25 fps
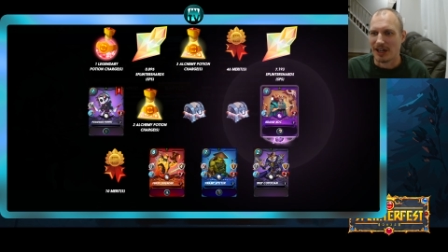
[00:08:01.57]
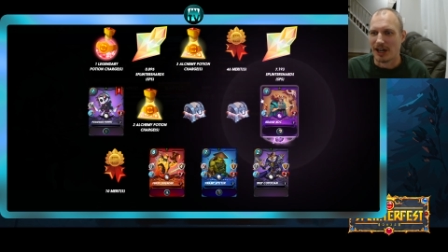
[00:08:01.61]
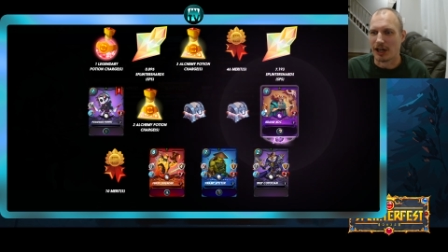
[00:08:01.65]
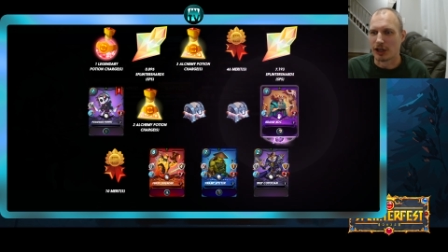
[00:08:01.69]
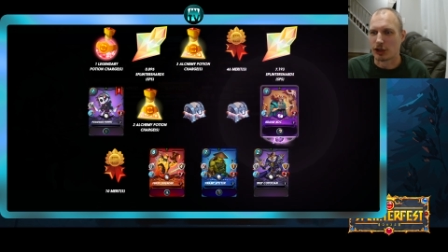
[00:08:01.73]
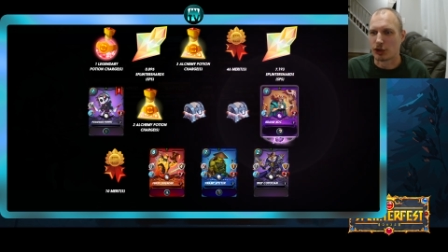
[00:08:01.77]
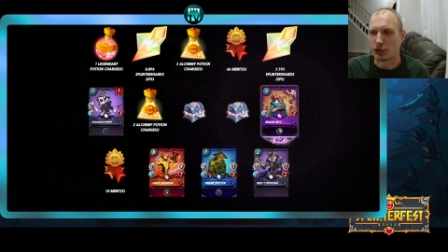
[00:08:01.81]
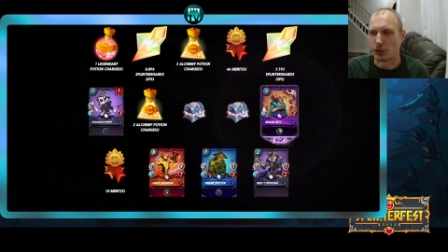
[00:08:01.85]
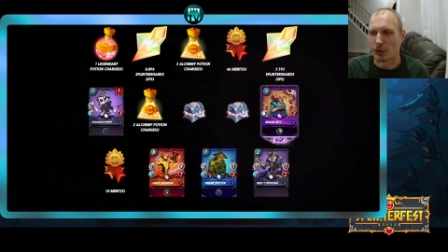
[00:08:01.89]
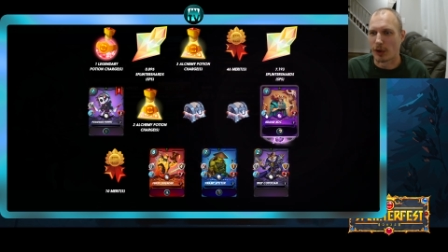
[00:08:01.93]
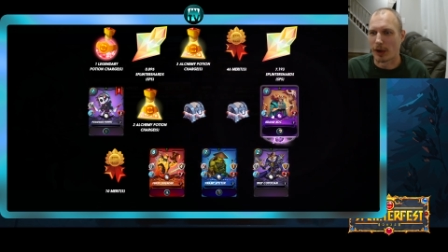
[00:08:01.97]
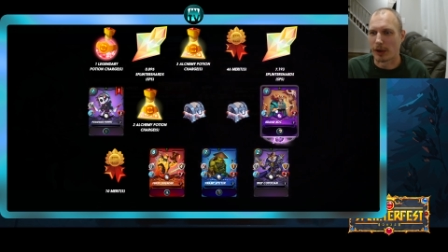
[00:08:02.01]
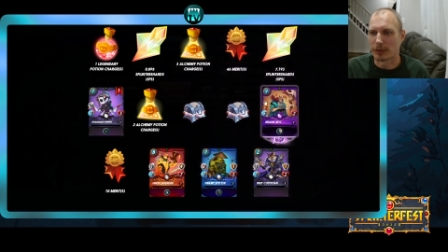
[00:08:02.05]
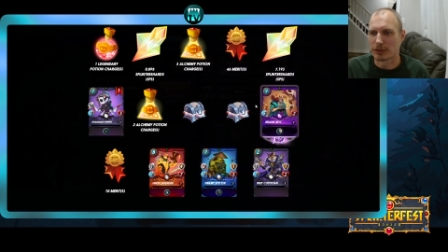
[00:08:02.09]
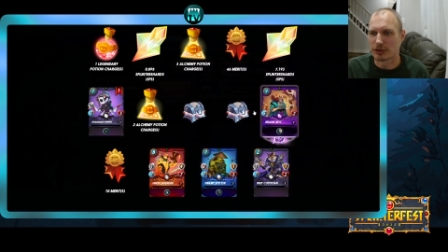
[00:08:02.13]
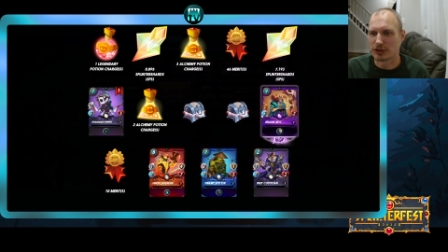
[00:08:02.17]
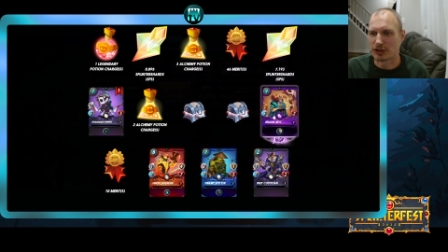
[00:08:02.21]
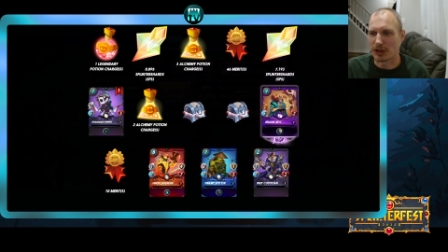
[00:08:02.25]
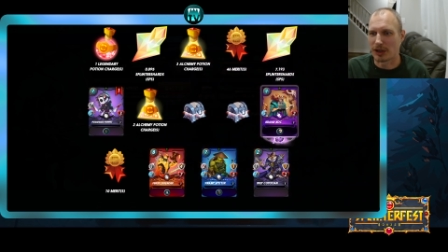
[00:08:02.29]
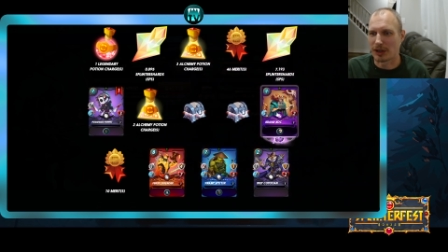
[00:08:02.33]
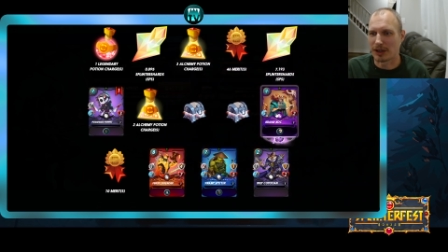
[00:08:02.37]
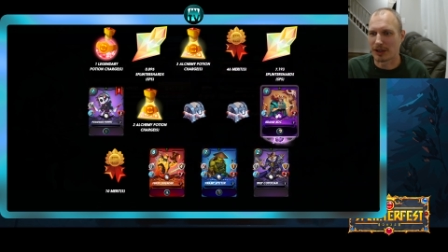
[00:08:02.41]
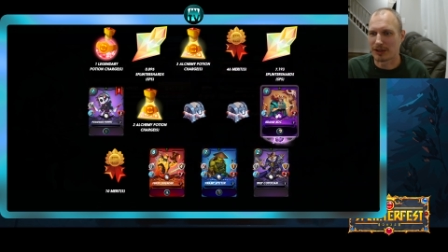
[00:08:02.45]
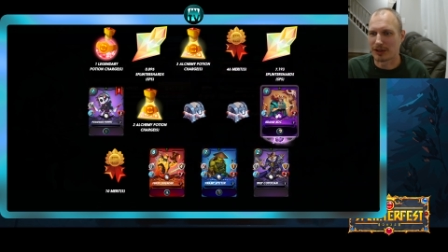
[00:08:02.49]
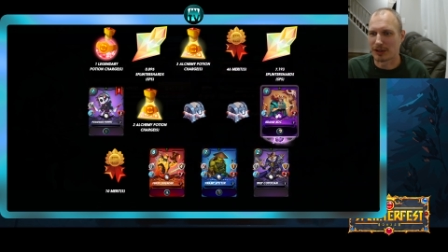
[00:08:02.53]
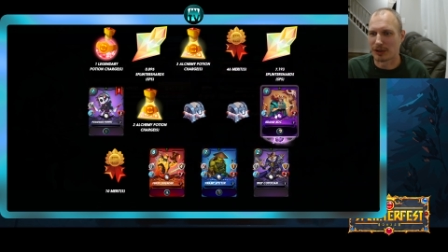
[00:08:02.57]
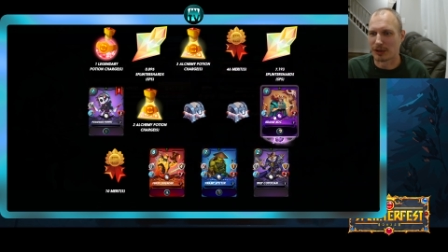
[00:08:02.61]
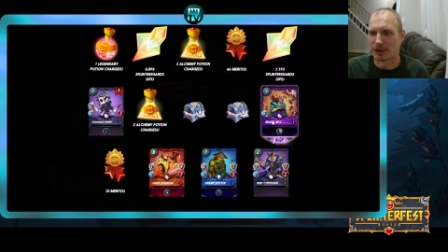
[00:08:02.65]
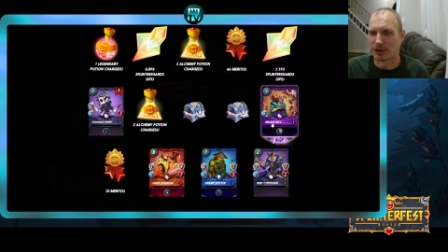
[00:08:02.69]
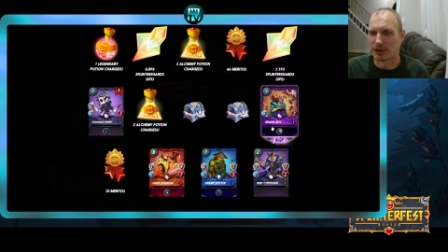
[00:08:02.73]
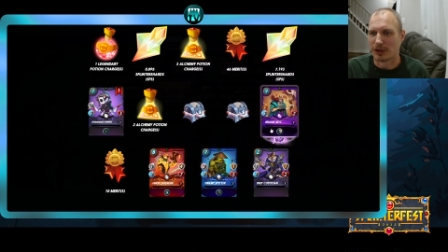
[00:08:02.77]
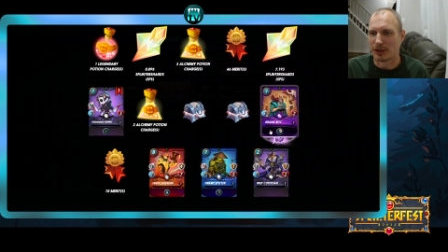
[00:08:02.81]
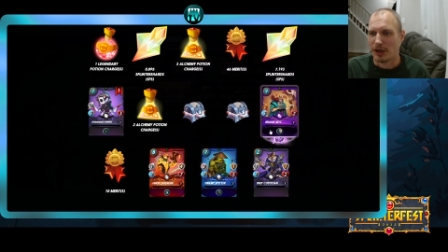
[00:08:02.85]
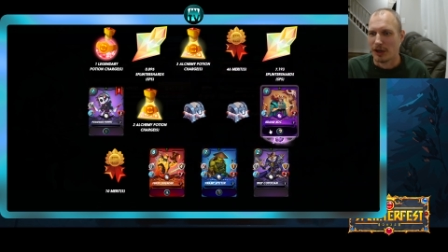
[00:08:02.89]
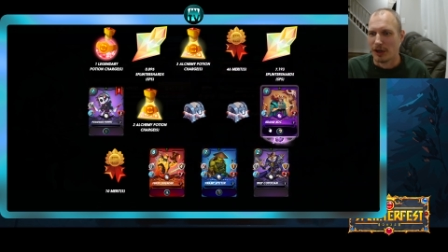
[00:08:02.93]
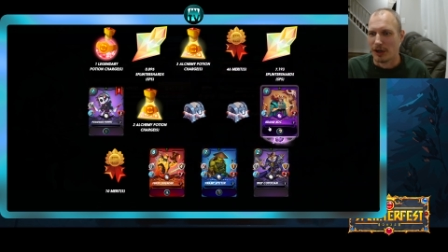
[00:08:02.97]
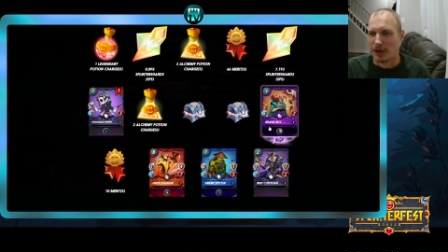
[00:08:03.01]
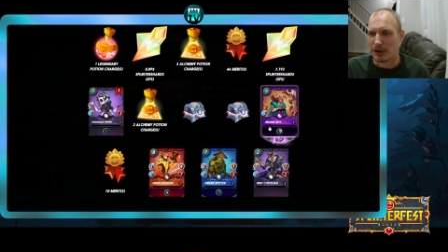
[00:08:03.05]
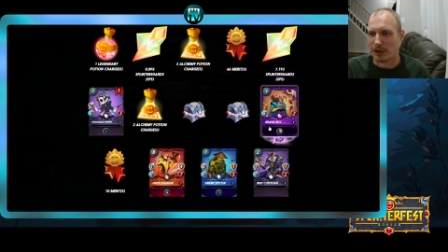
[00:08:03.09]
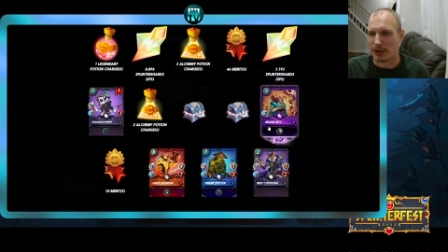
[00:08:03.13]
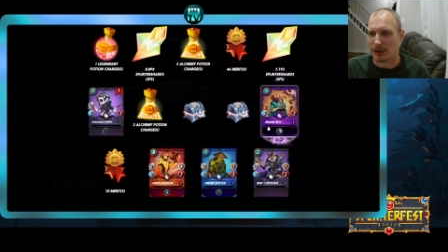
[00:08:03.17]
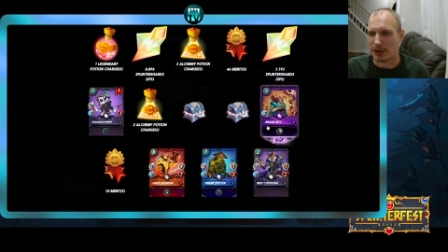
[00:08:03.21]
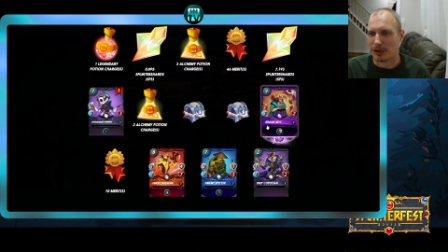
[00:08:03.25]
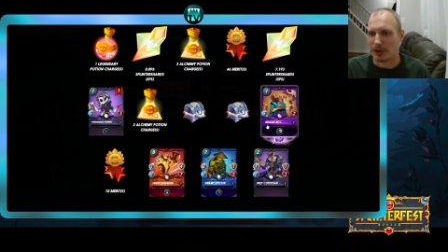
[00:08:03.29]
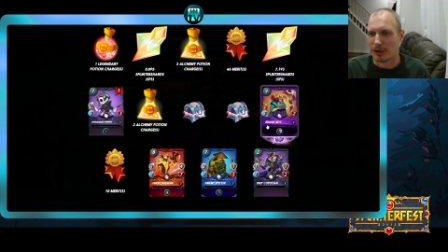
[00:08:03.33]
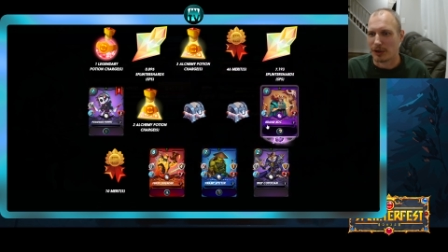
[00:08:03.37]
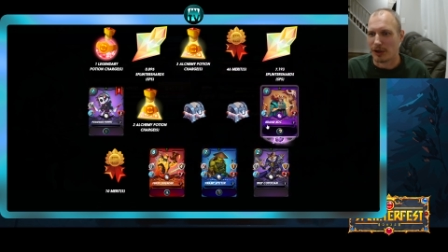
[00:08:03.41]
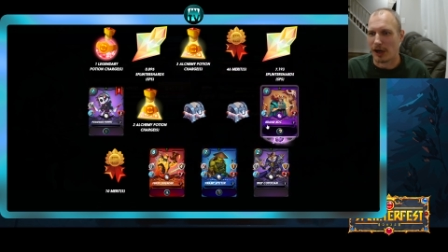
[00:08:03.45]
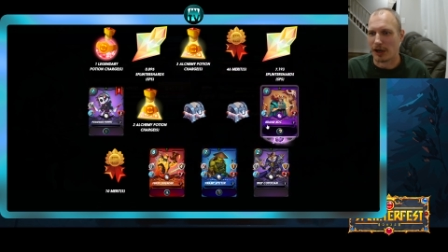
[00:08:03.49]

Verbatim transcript: a Krarzok or or